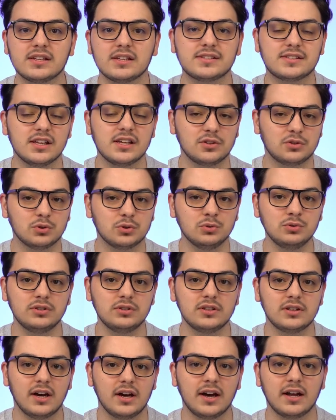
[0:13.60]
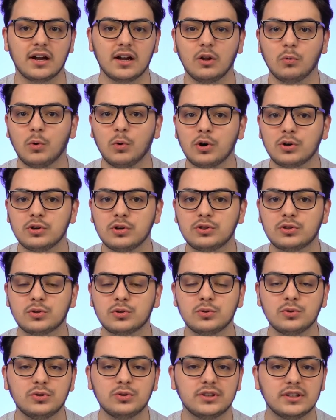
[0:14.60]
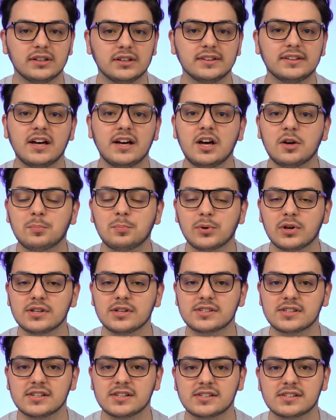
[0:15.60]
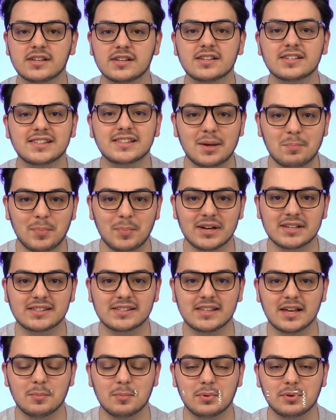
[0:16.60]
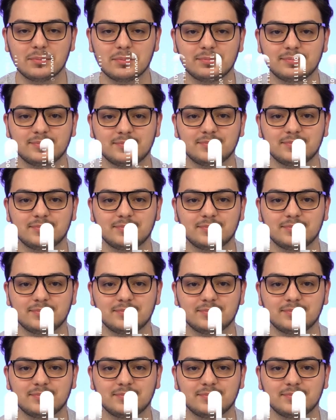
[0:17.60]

Stay tuned and I'll walk you through the entire process step by step.